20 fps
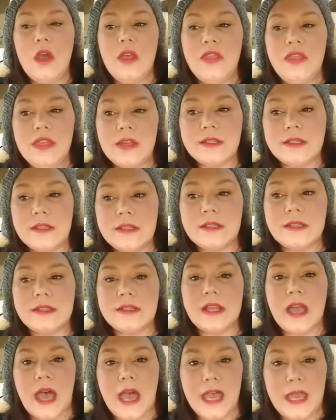This is a
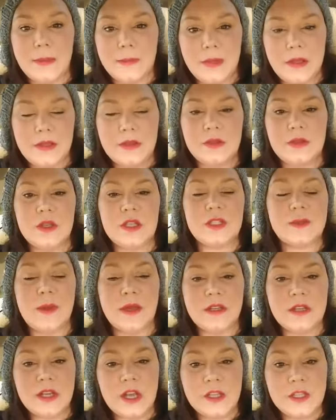time,
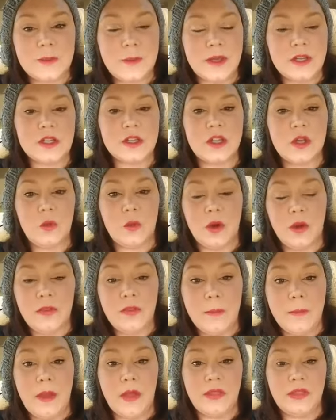especially we're in
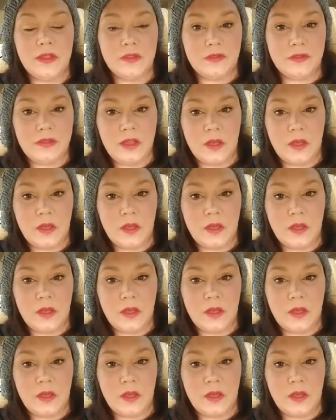the month of